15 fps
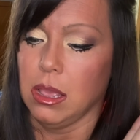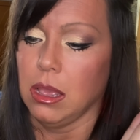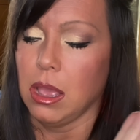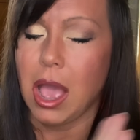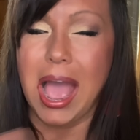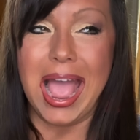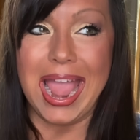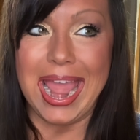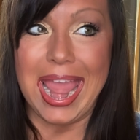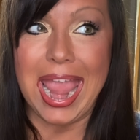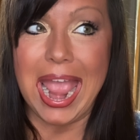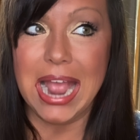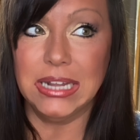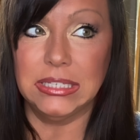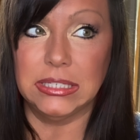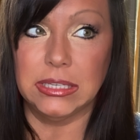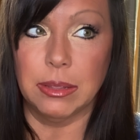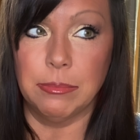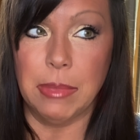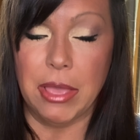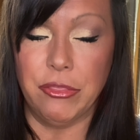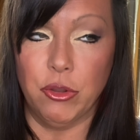I had some
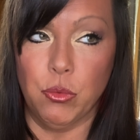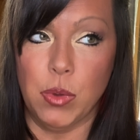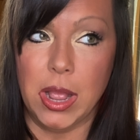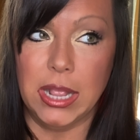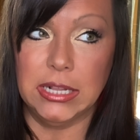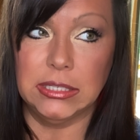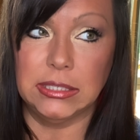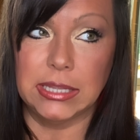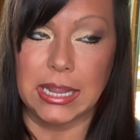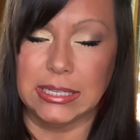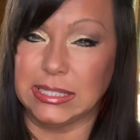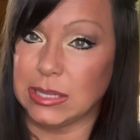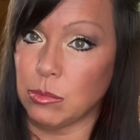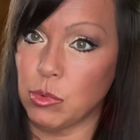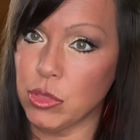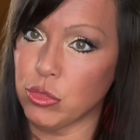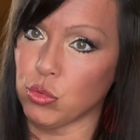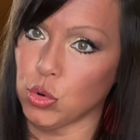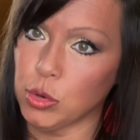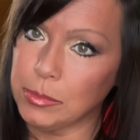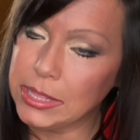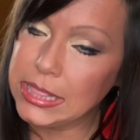other ones, and someone threw
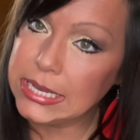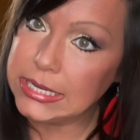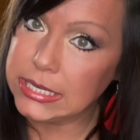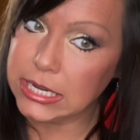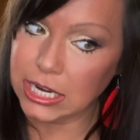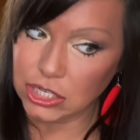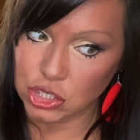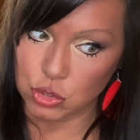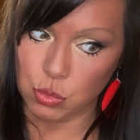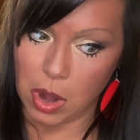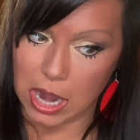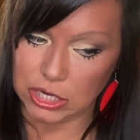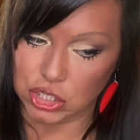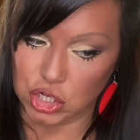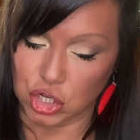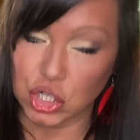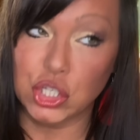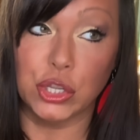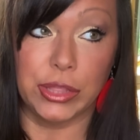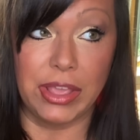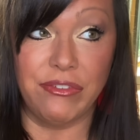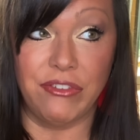them in the dishwasher, so
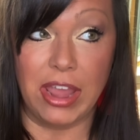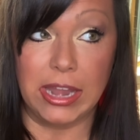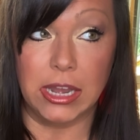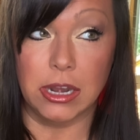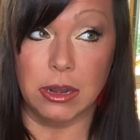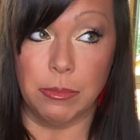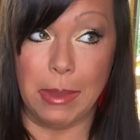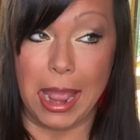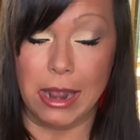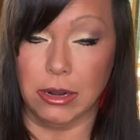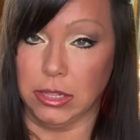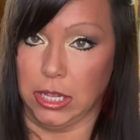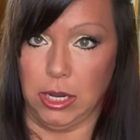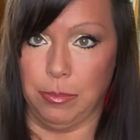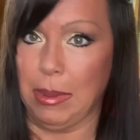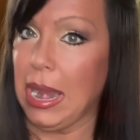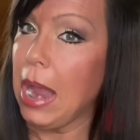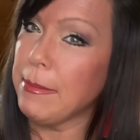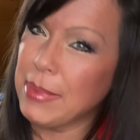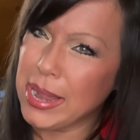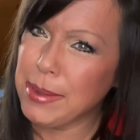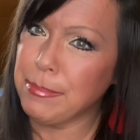they faded them out a little bit. I
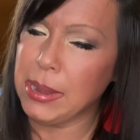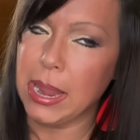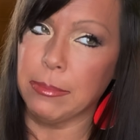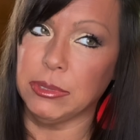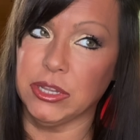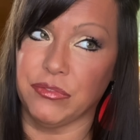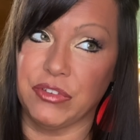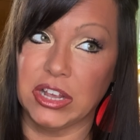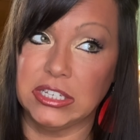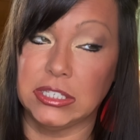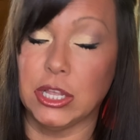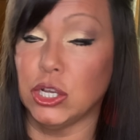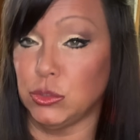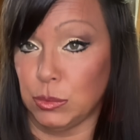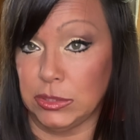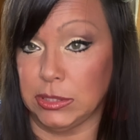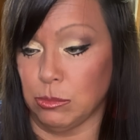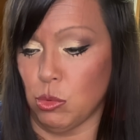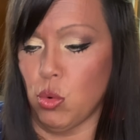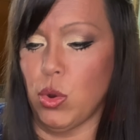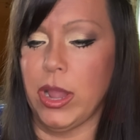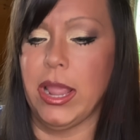might be able to fix those with some
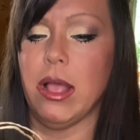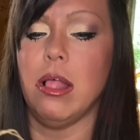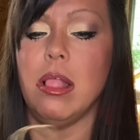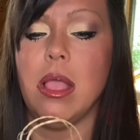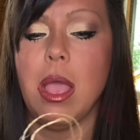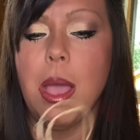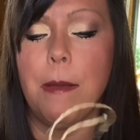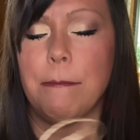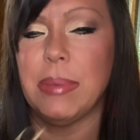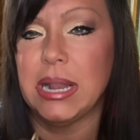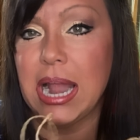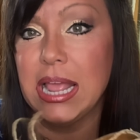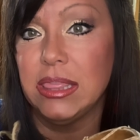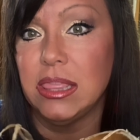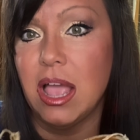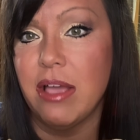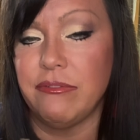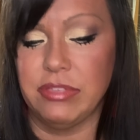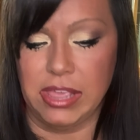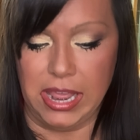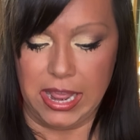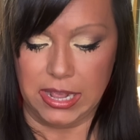oil, but I love
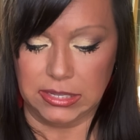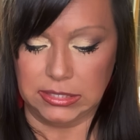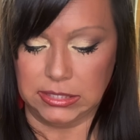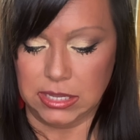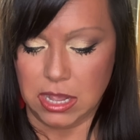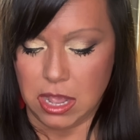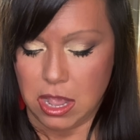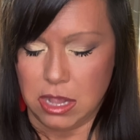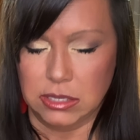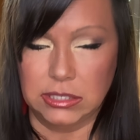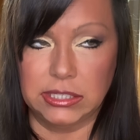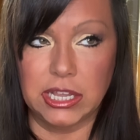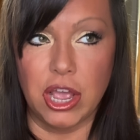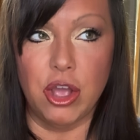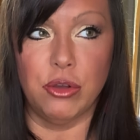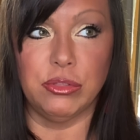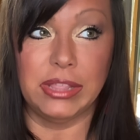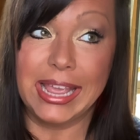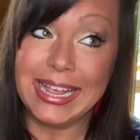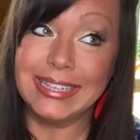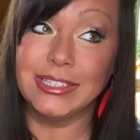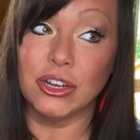these. So
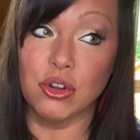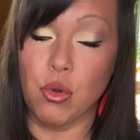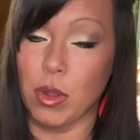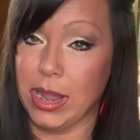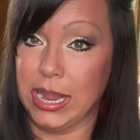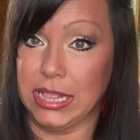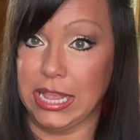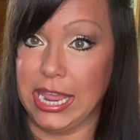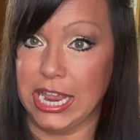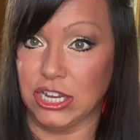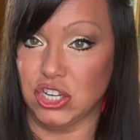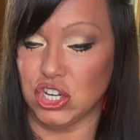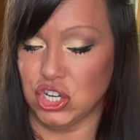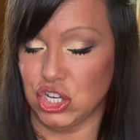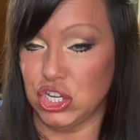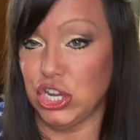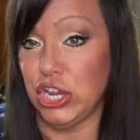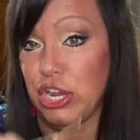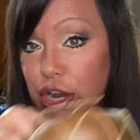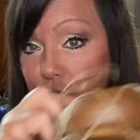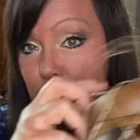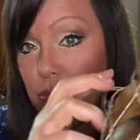these are going in the kitchen too.